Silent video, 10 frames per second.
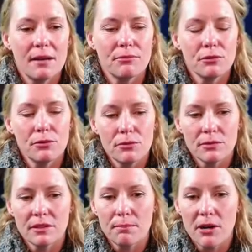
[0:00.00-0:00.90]
um, through
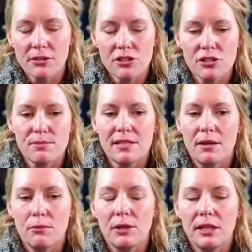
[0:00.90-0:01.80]
the partnerships
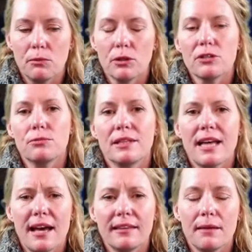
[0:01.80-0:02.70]
that we worked with
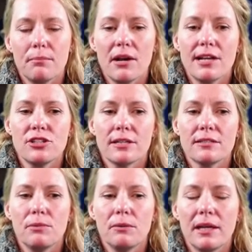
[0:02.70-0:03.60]
on that project,
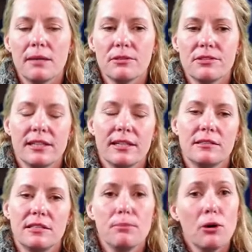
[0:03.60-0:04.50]
we were able to
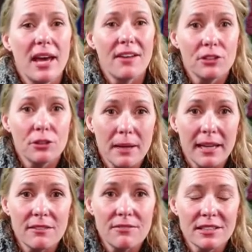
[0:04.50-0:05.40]
get Depot Avenue
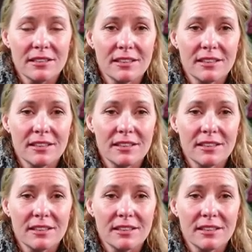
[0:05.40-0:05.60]
paved.